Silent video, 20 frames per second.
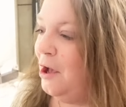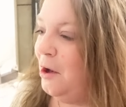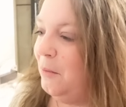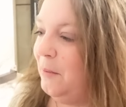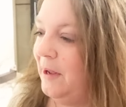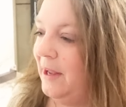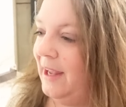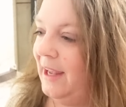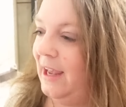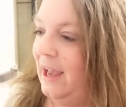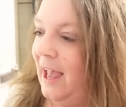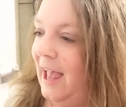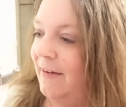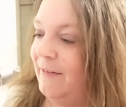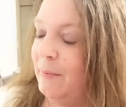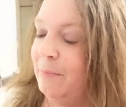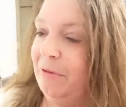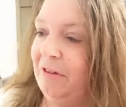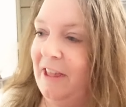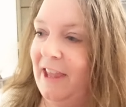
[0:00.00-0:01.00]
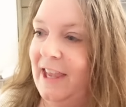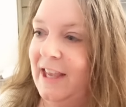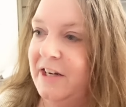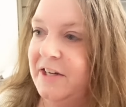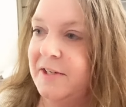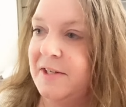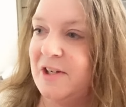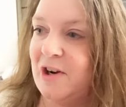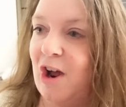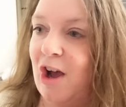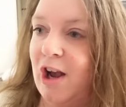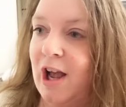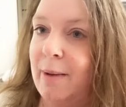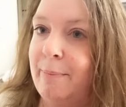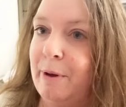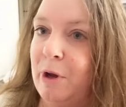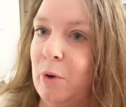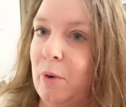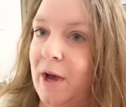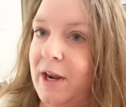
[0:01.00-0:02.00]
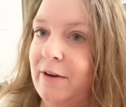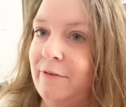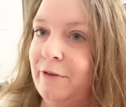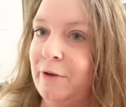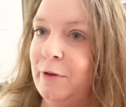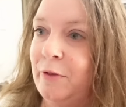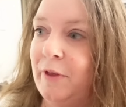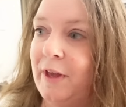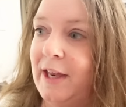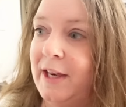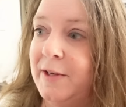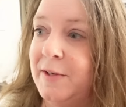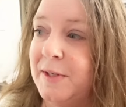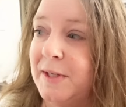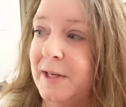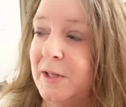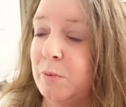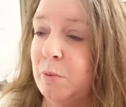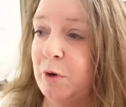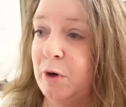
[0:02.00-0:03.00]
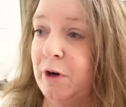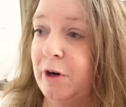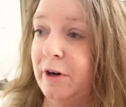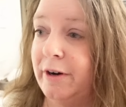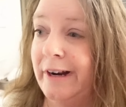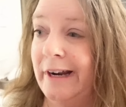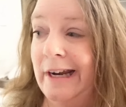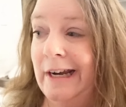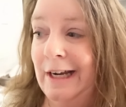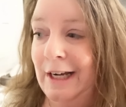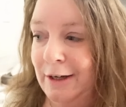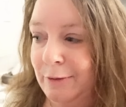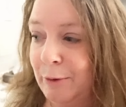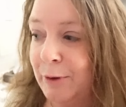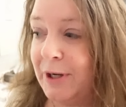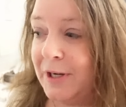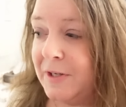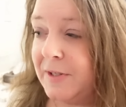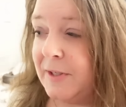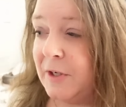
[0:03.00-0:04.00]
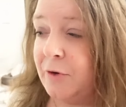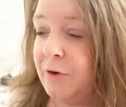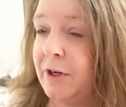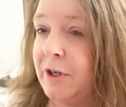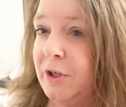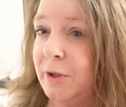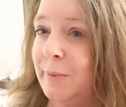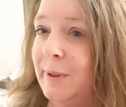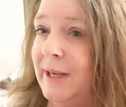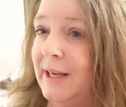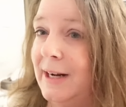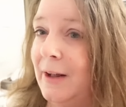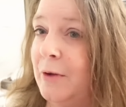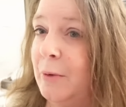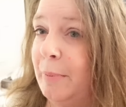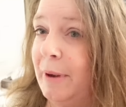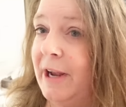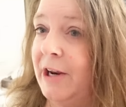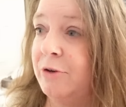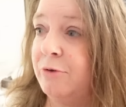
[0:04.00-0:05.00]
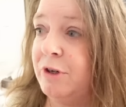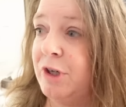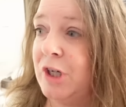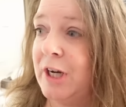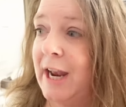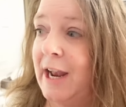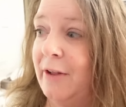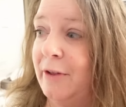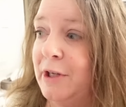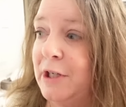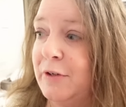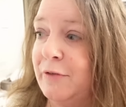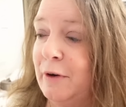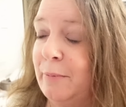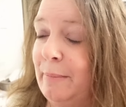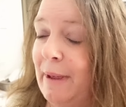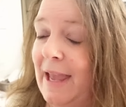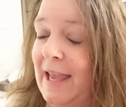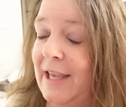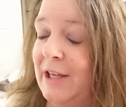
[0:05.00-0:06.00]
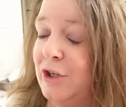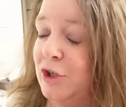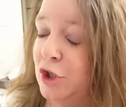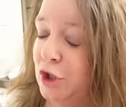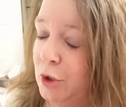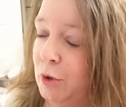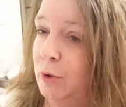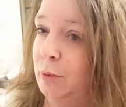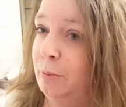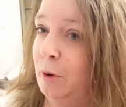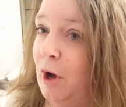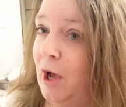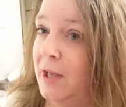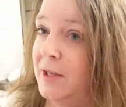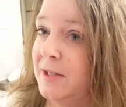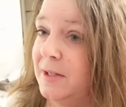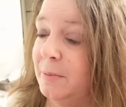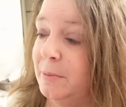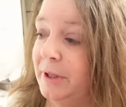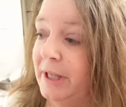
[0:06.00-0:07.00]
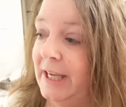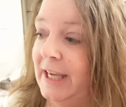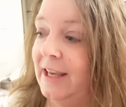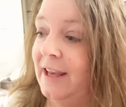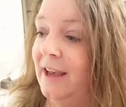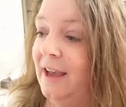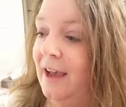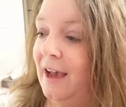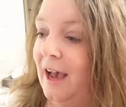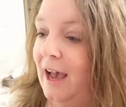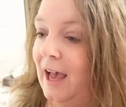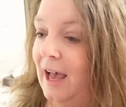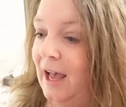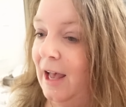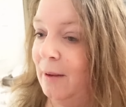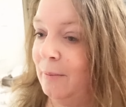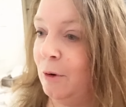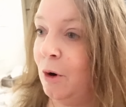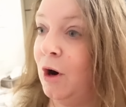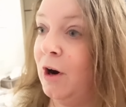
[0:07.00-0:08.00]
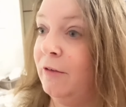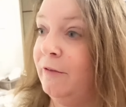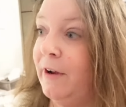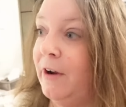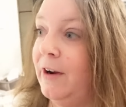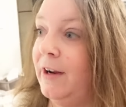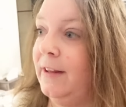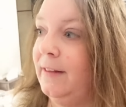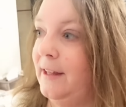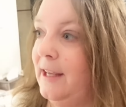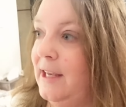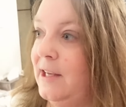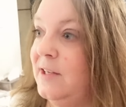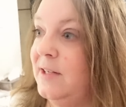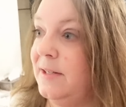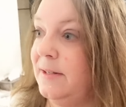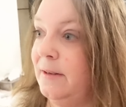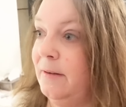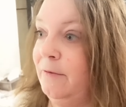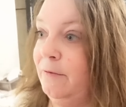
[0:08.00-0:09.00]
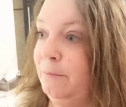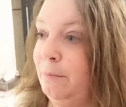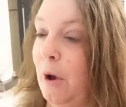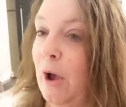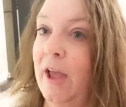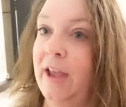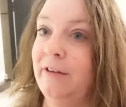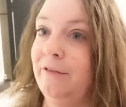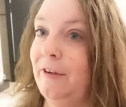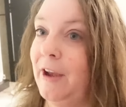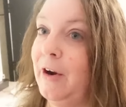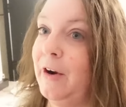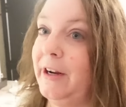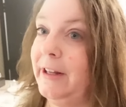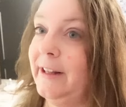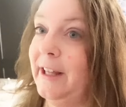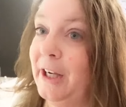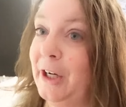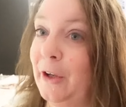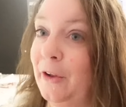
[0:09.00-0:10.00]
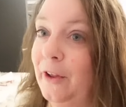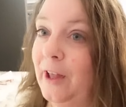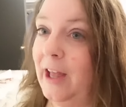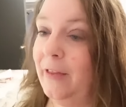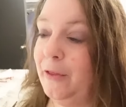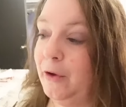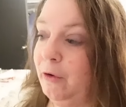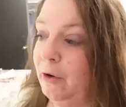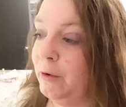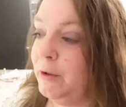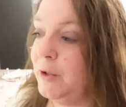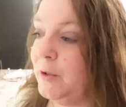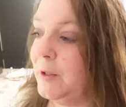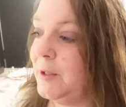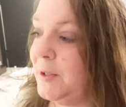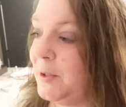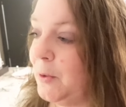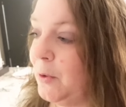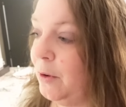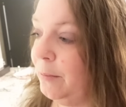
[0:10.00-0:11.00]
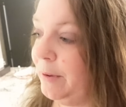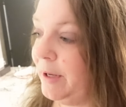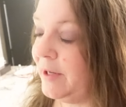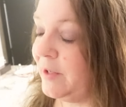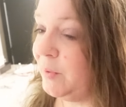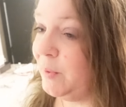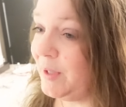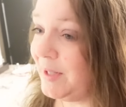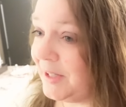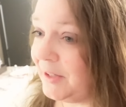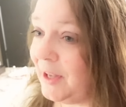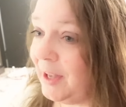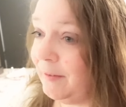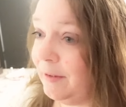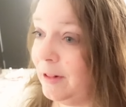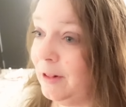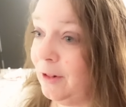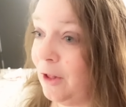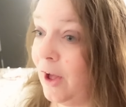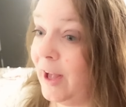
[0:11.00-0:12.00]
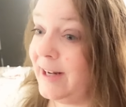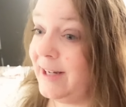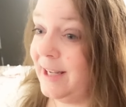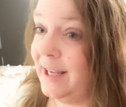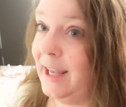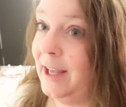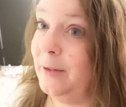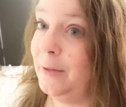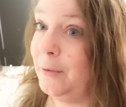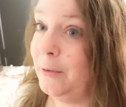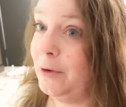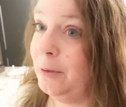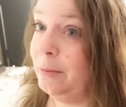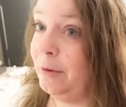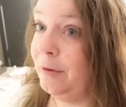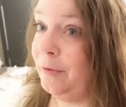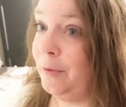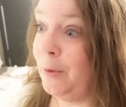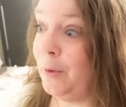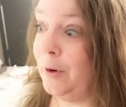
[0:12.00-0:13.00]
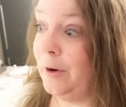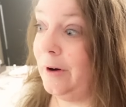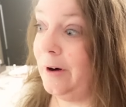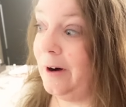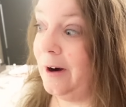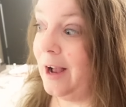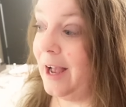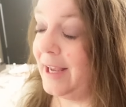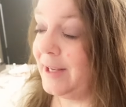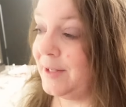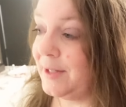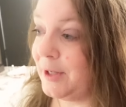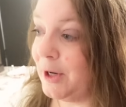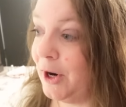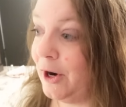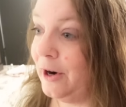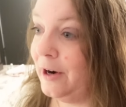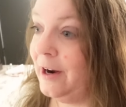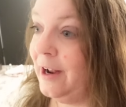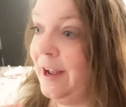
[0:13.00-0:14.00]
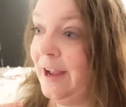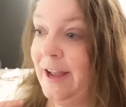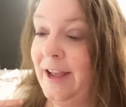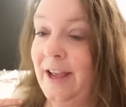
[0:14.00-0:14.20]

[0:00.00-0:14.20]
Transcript: We have a plan to stock up on quite a few things because we're, we're considering doing another pantry challenge for May and June possibly. Um, or at very least buying very little at the grocery store because we still have a lot to get through before I start